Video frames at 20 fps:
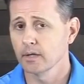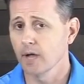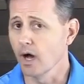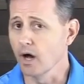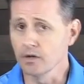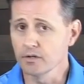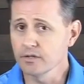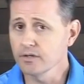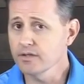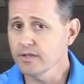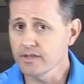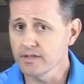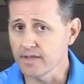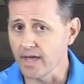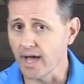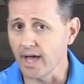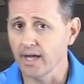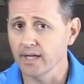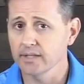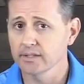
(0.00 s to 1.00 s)
Other than
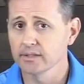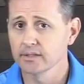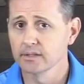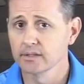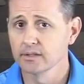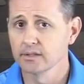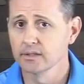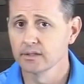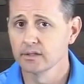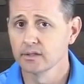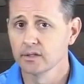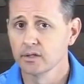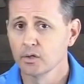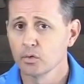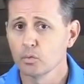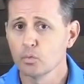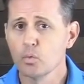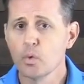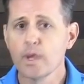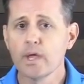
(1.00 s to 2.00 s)
that,
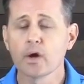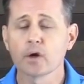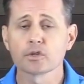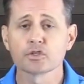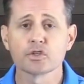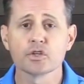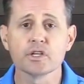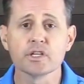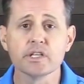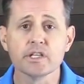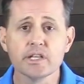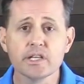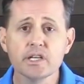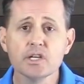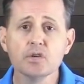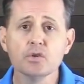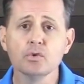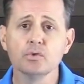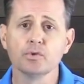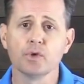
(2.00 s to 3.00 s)
we are to
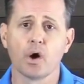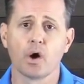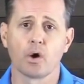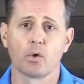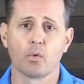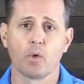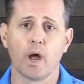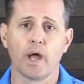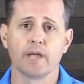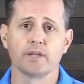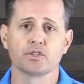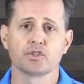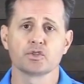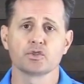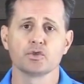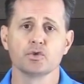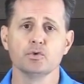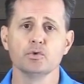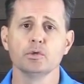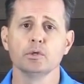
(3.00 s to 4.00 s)
yield our rights
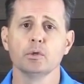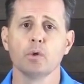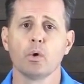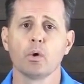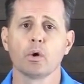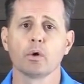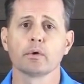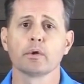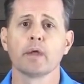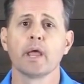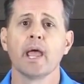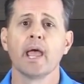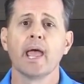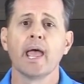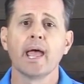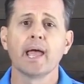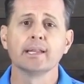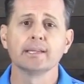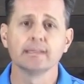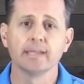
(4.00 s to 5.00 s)
to the Lord
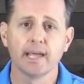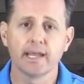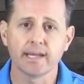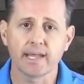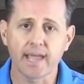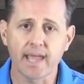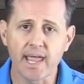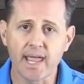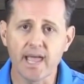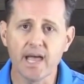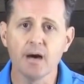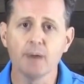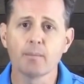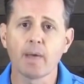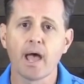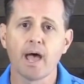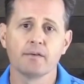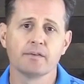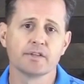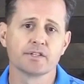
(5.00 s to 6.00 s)
and let him
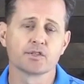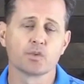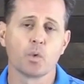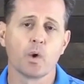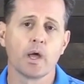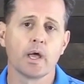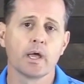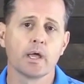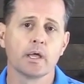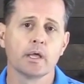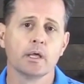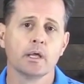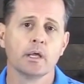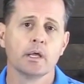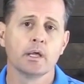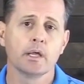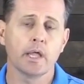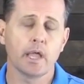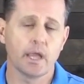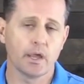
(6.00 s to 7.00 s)
have his way
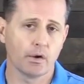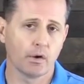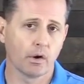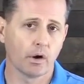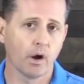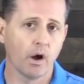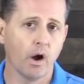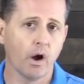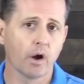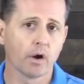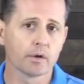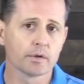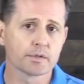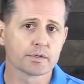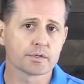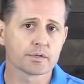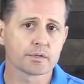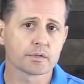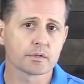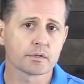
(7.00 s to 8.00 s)
in our
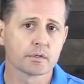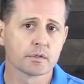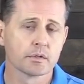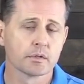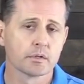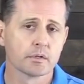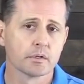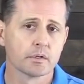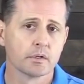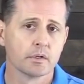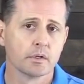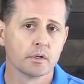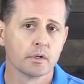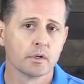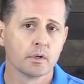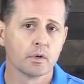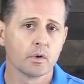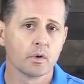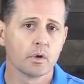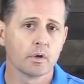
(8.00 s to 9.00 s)
hearts.
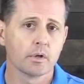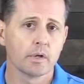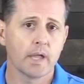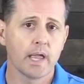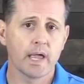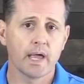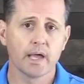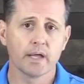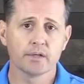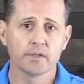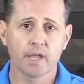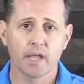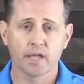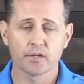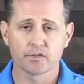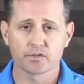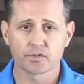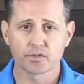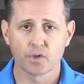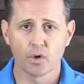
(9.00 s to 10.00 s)

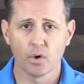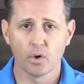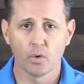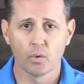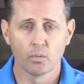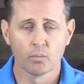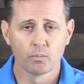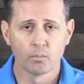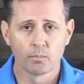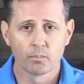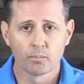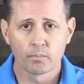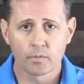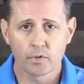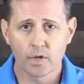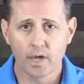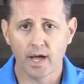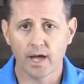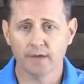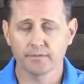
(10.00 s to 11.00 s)
And so
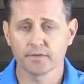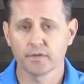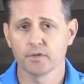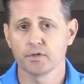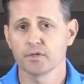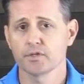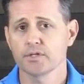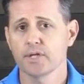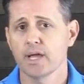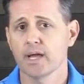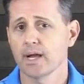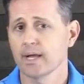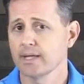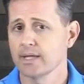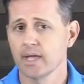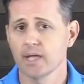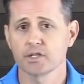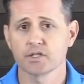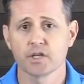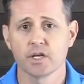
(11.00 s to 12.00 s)
you have to understand, I
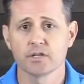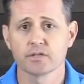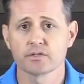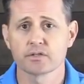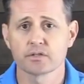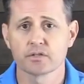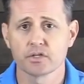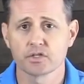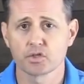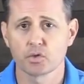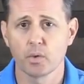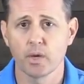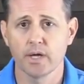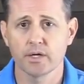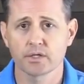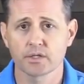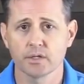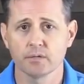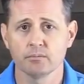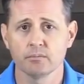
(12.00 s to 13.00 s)
can't change the
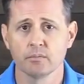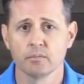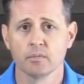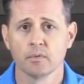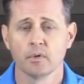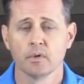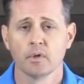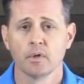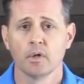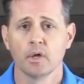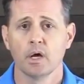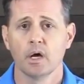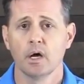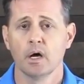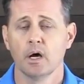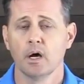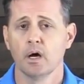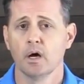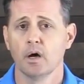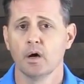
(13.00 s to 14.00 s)
situation.
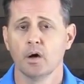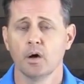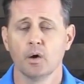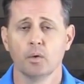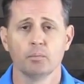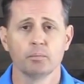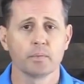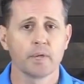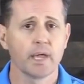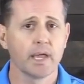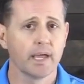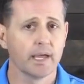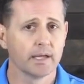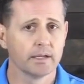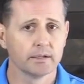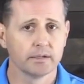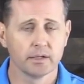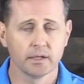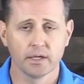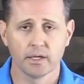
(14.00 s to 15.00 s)

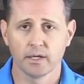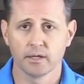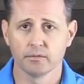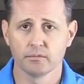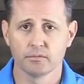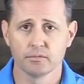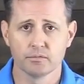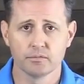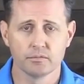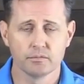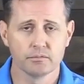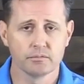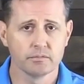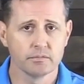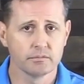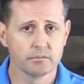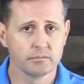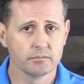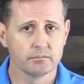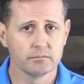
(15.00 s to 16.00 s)
And
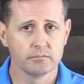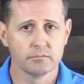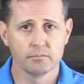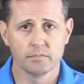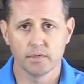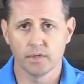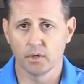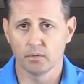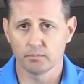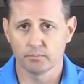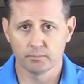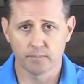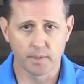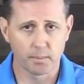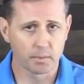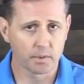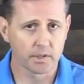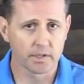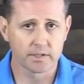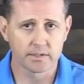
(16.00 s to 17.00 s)
you know,
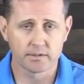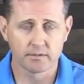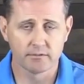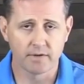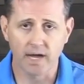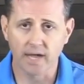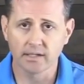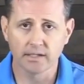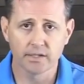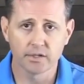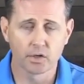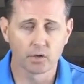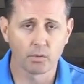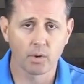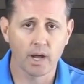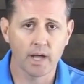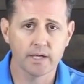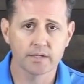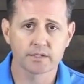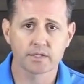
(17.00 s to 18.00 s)
people are going to violate your
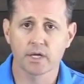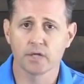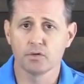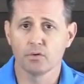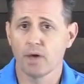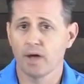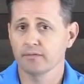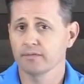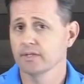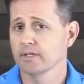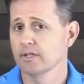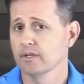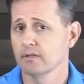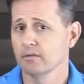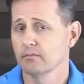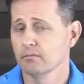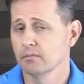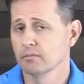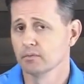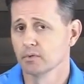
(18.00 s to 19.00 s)
rights, and you have to
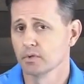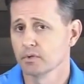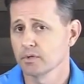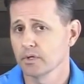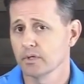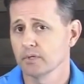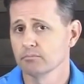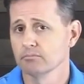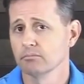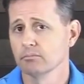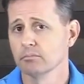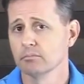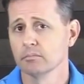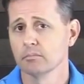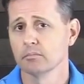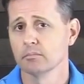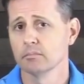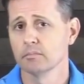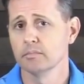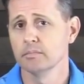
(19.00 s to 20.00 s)
learn to
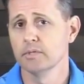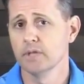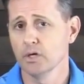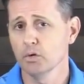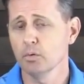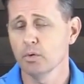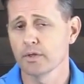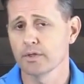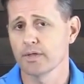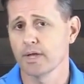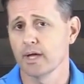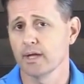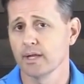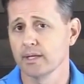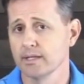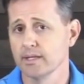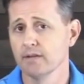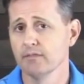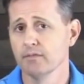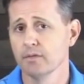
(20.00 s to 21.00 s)
deal with that
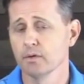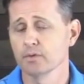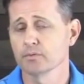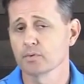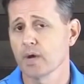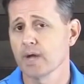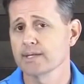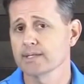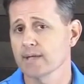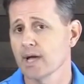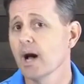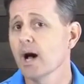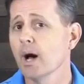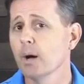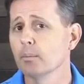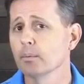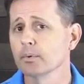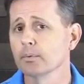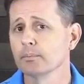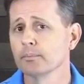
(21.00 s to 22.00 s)
and give those rights
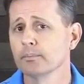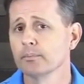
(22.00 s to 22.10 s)
up.